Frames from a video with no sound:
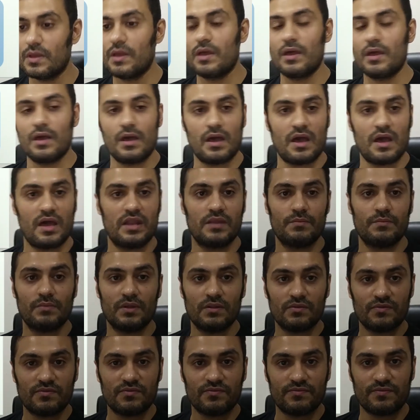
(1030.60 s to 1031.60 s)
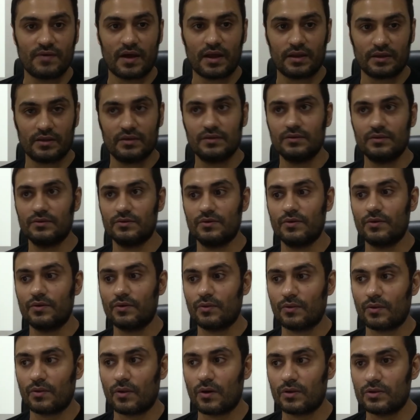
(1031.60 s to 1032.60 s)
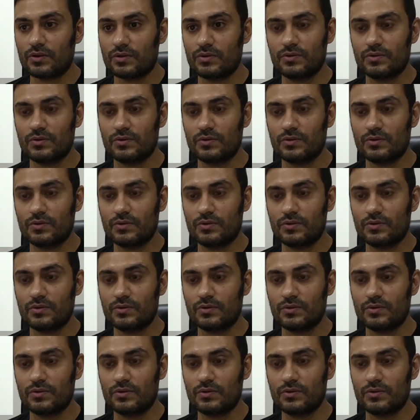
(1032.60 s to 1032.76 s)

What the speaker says: animal fat. You're not